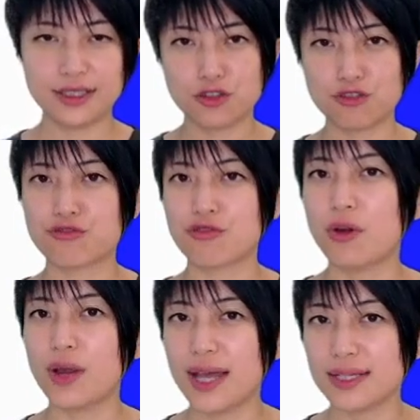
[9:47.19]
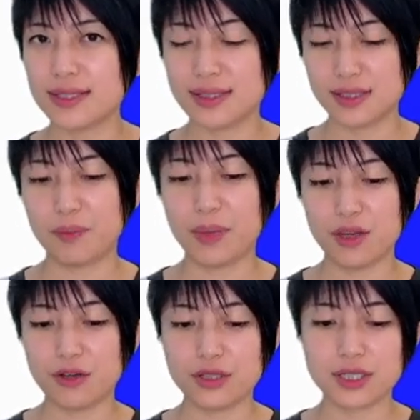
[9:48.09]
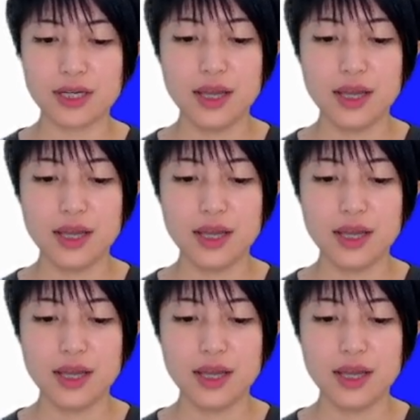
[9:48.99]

the stroke has disappeared.